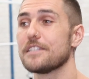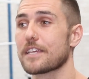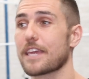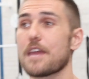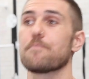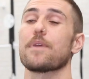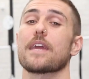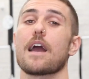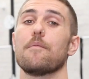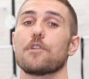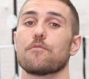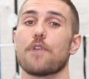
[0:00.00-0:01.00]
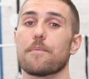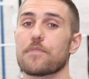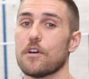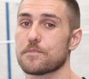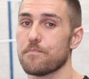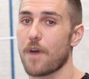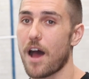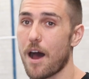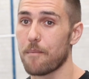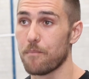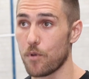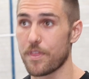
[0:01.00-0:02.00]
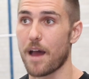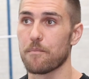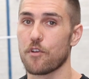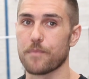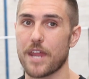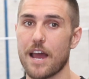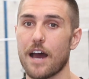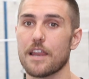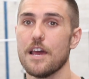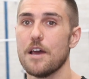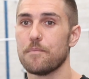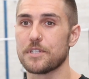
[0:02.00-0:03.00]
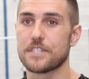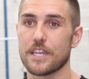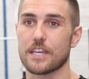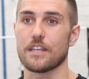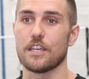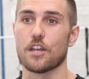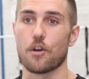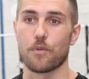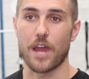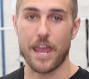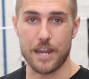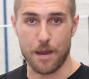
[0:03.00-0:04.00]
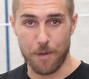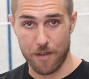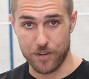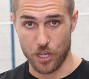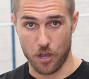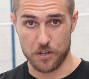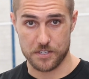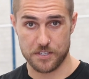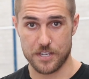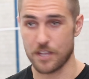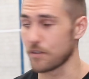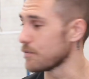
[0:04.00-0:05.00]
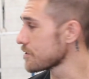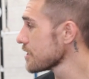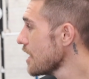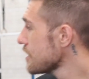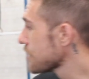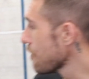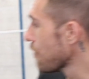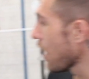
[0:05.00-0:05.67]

to keep being able to rep those that movement out. Particularly, you don't want to end up having to go to singles. So